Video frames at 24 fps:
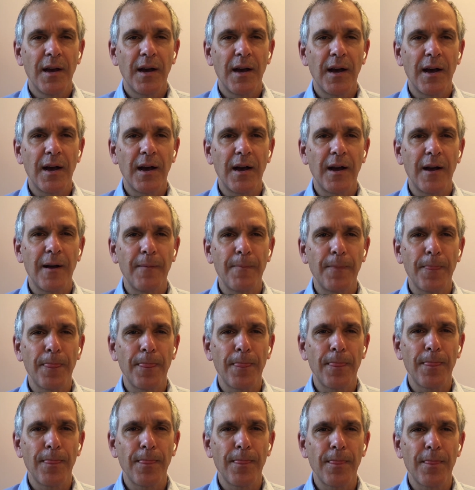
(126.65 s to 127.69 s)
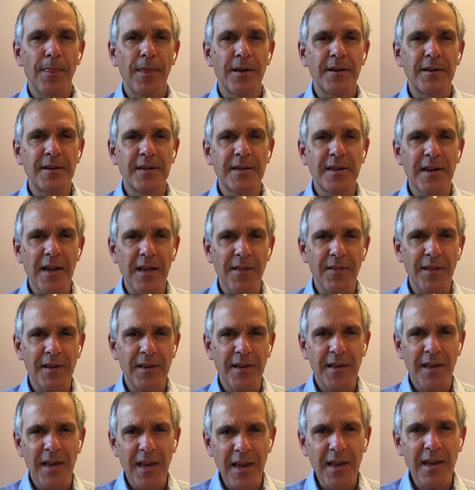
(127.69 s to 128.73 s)
The
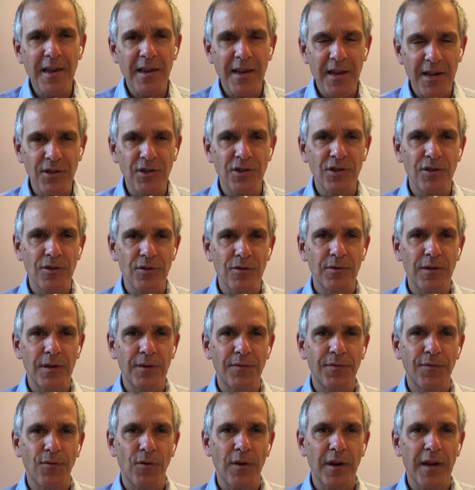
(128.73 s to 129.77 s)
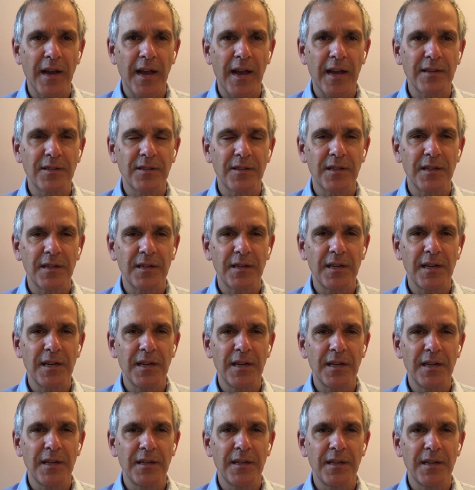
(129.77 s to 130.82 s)
key issue in forecasting
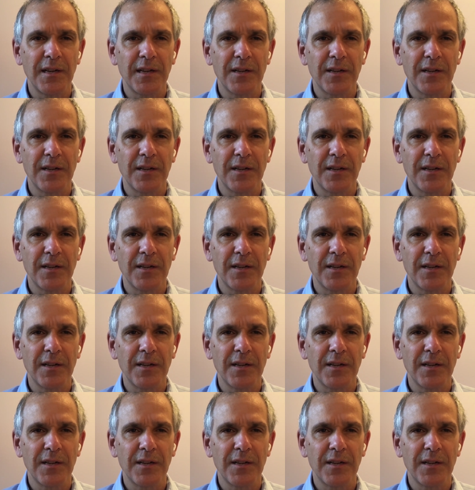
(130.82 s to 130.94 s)
need